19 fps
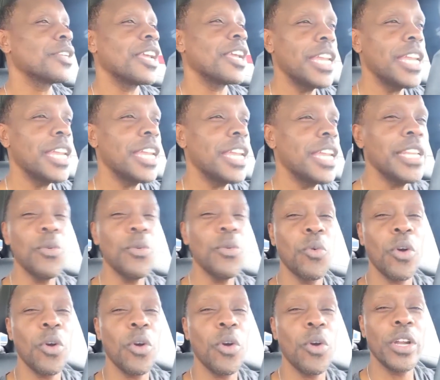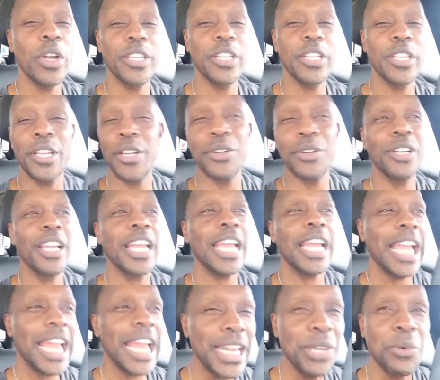anyone here,
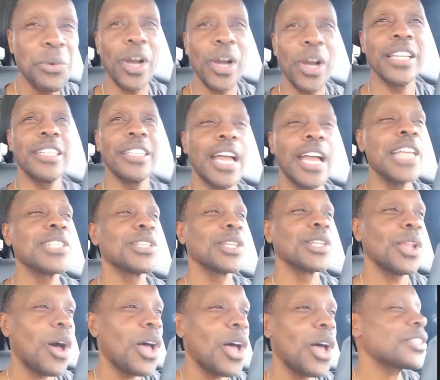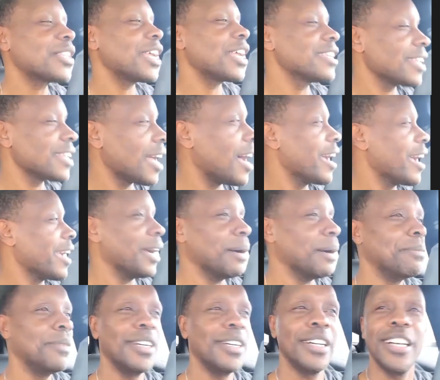anyone as lost as I am,
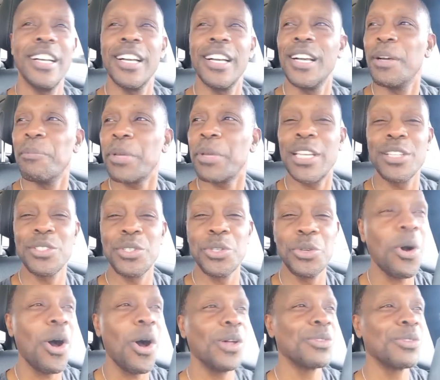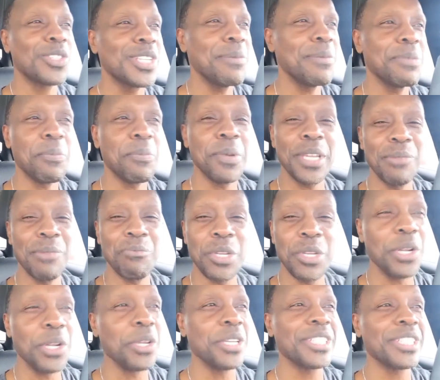because you all seem to be, you know,
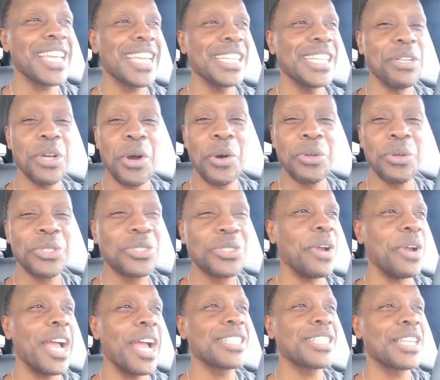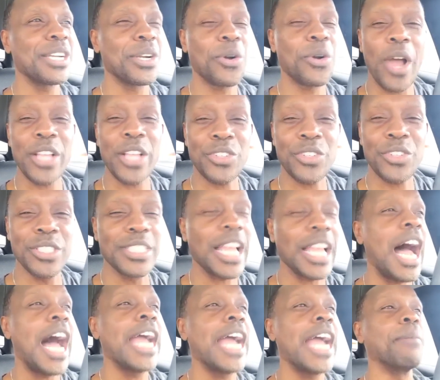you're taking notes, you're asking questions.
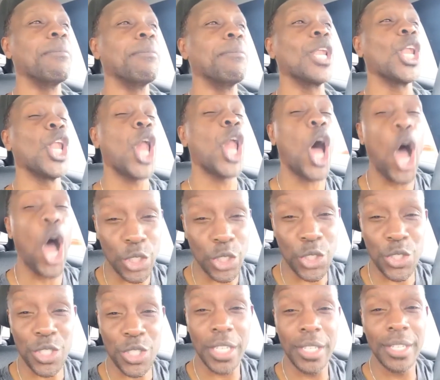I am lost,